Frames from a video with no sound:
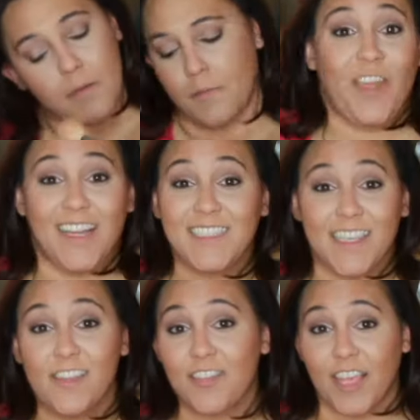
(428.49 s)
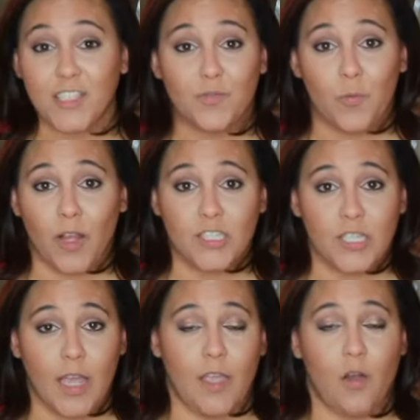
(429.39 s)
That's it. Thanks for
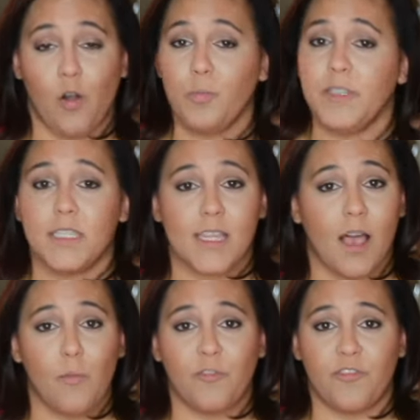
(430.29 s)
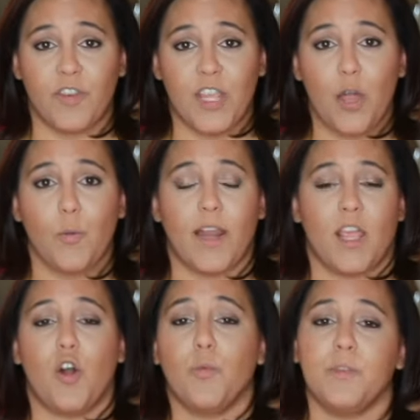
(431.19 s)
watching. I hope this is a helpful video, and I
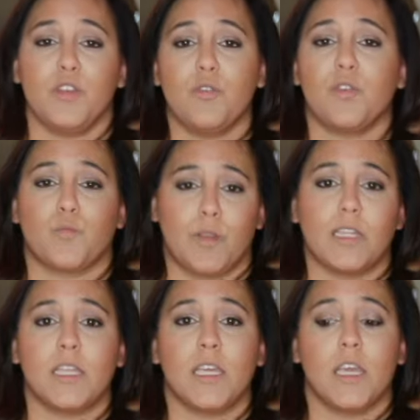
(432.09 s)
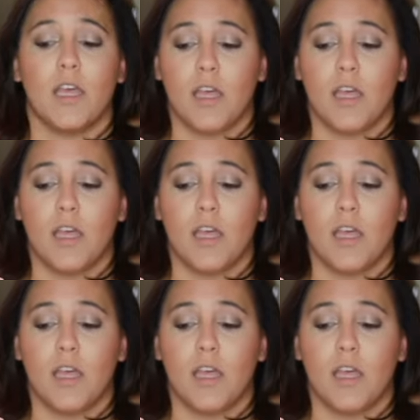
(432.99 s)
hope that you can really